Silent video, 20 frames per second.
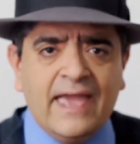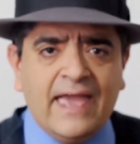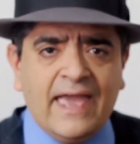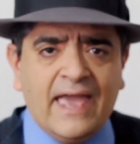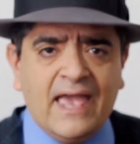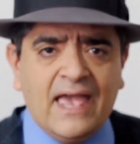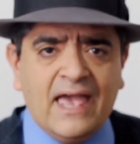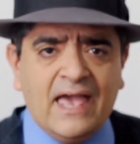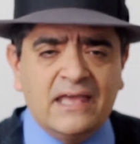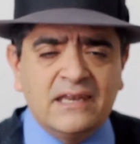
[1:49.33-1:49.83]

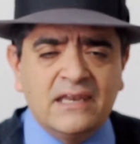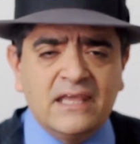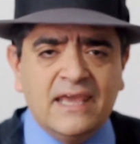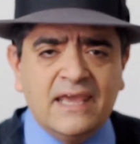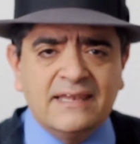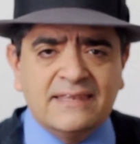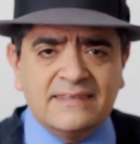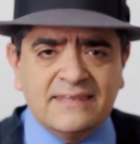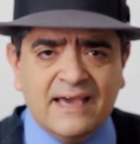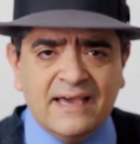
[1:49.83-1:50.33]
And
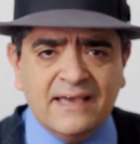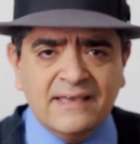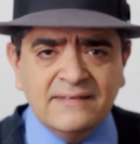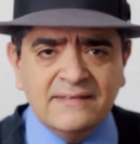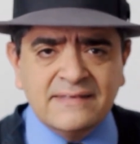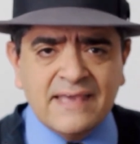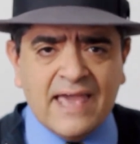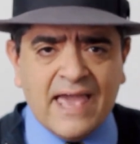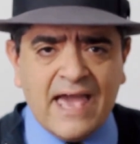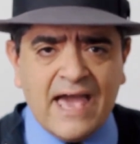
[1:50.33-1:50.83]
it
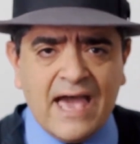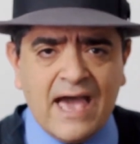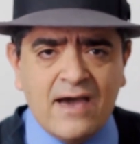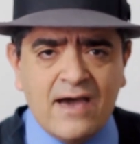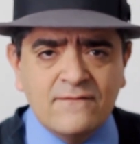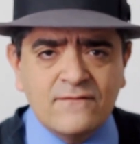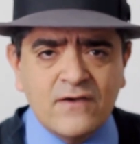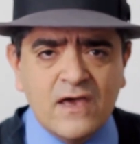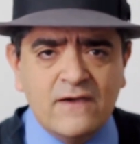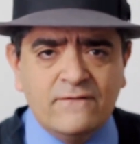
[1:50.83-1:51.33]
does
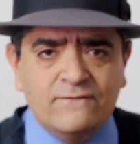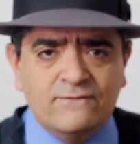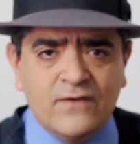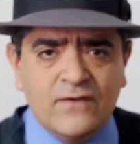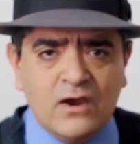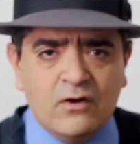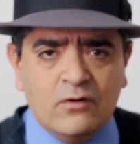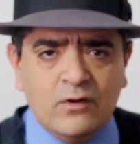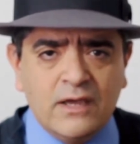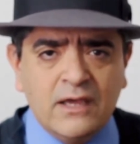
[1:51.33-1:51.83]
have a
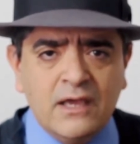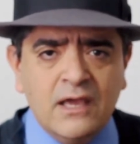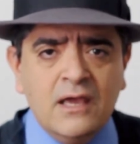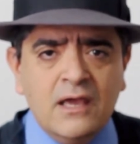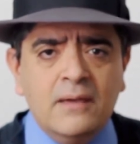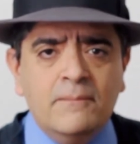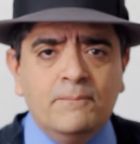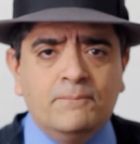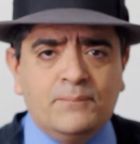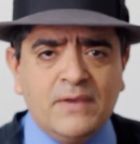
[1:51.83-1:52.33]
very
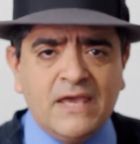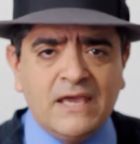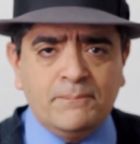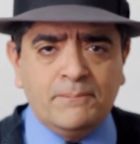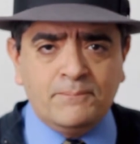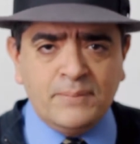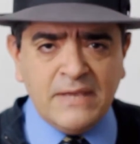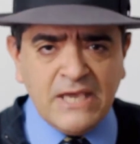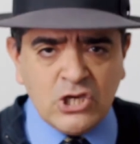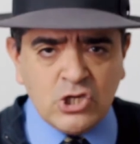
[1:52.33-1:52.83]

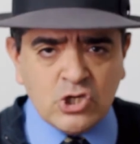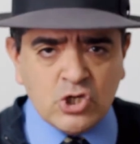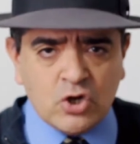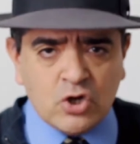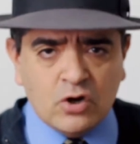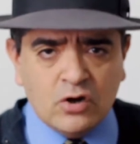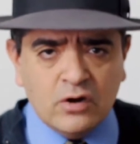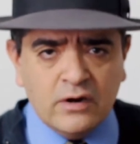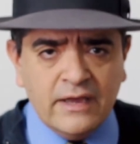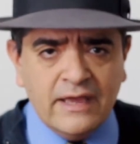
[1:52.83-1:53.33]
big
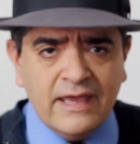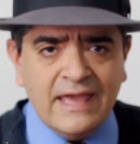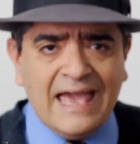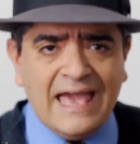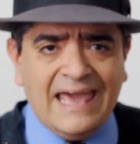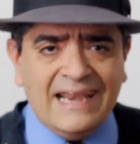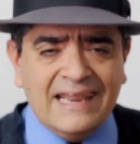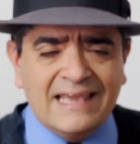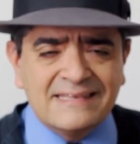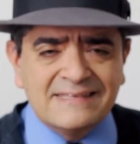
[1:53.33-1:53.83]
picture
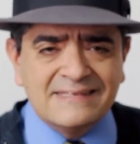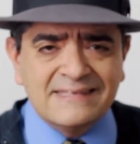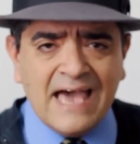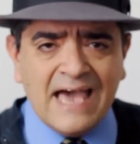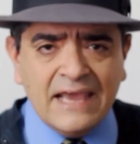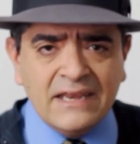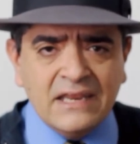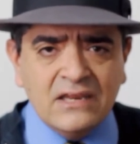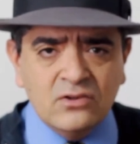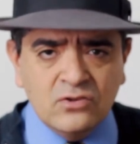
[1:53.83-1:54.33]
and
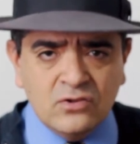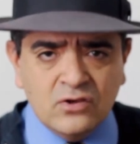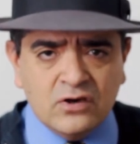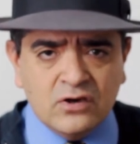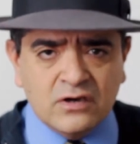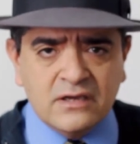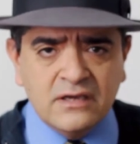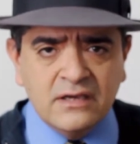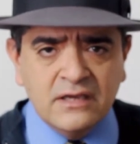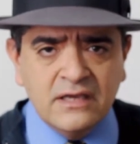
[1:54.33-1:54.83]
exciting
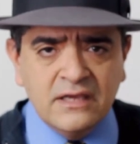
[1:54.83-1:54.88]
look